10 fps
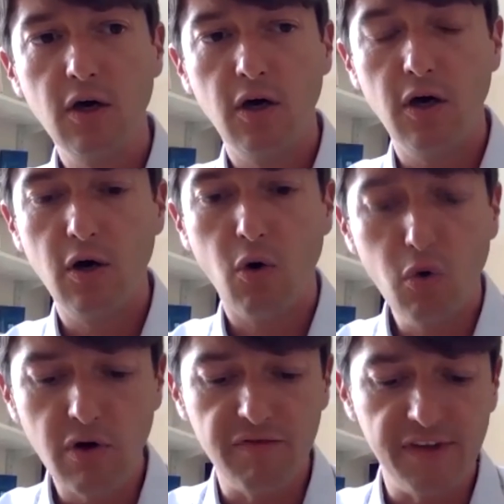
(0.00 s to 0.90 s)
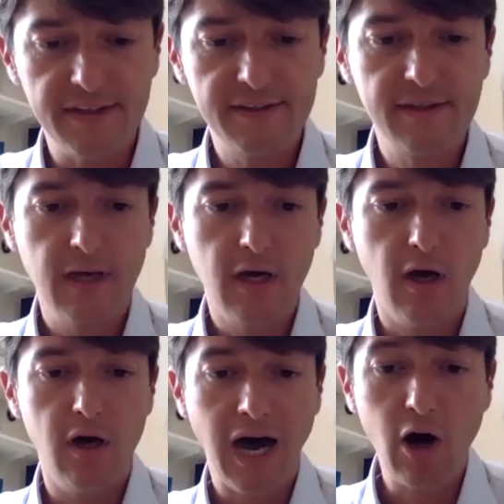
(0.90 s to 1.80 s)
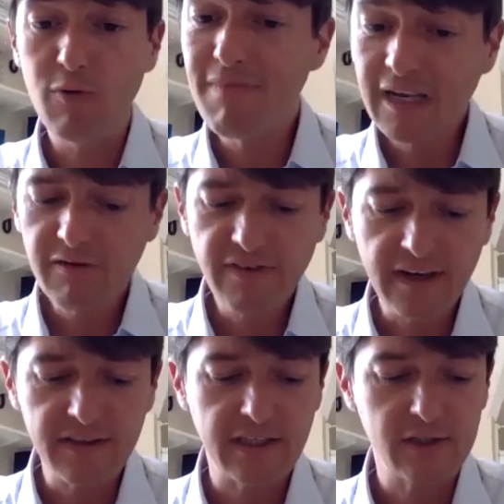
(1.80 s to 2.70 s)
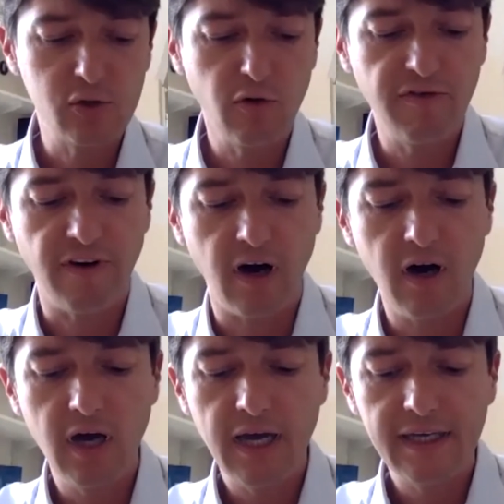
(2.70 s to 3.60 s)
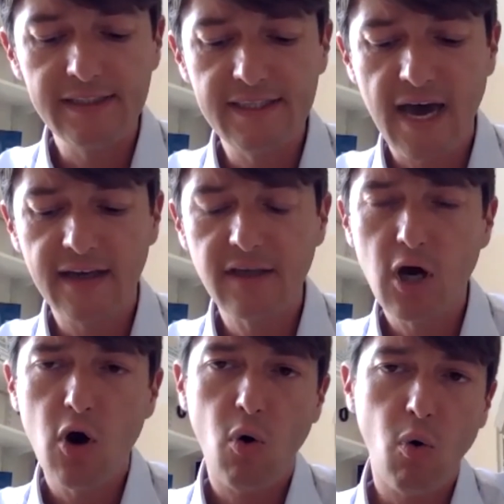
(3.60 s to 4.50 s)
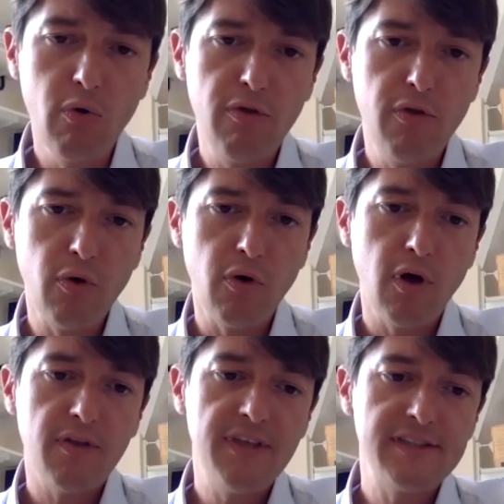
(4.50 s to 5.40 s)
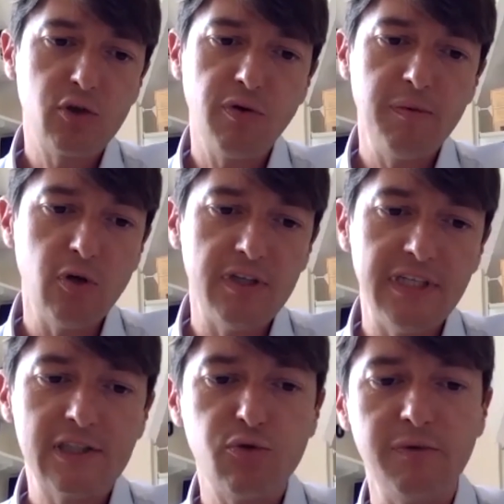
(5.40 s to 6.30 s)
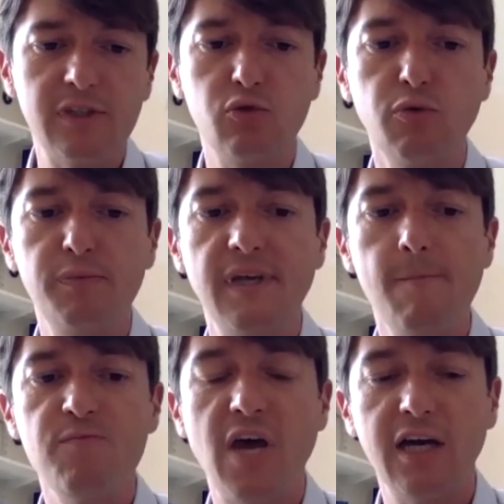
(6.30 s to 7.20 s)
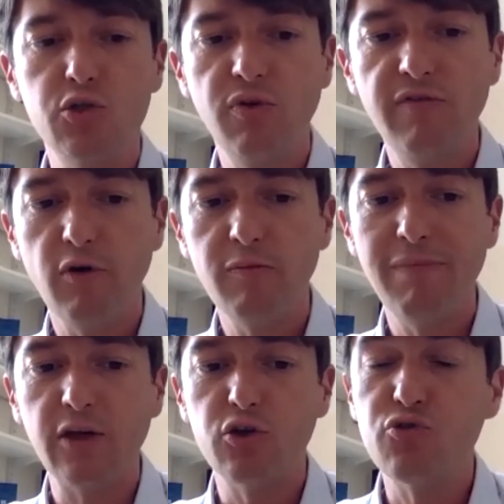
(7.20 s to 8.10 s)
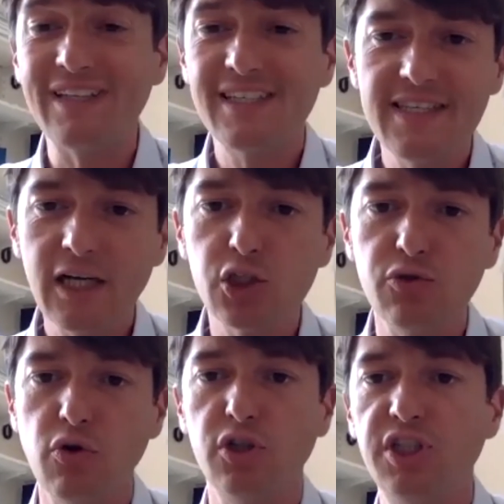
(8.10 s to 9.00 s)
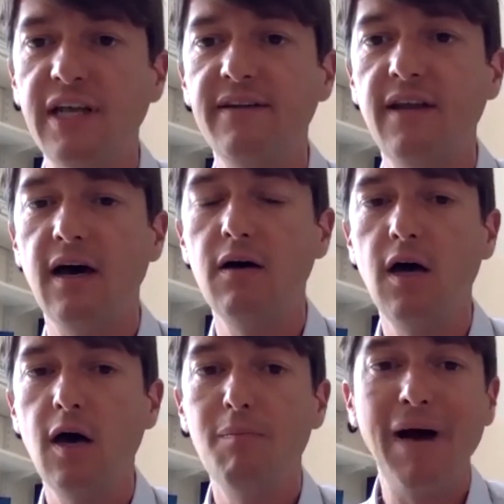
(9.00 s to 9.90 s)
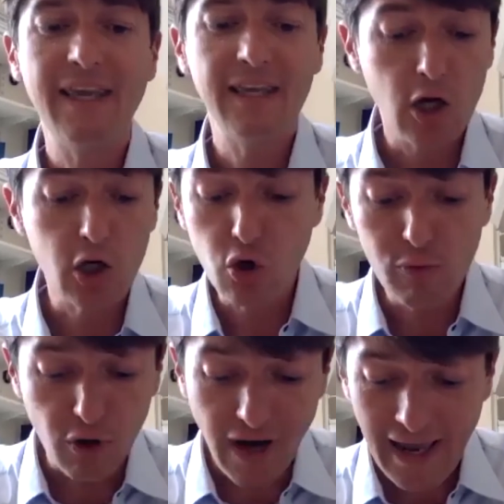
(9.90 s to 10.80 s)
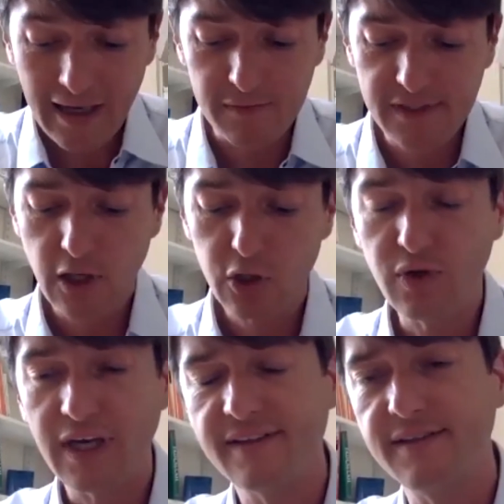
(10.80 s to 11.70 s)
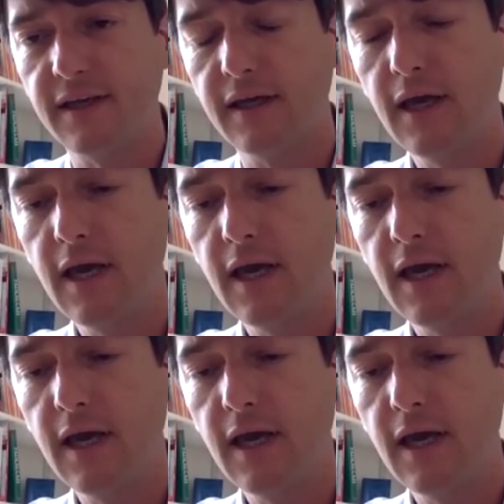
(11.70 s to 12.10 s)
uh, all of this, uh, our main finding so far is that although these criminal and extremist groups are driven by a transnational agenda, by global aims, you can say,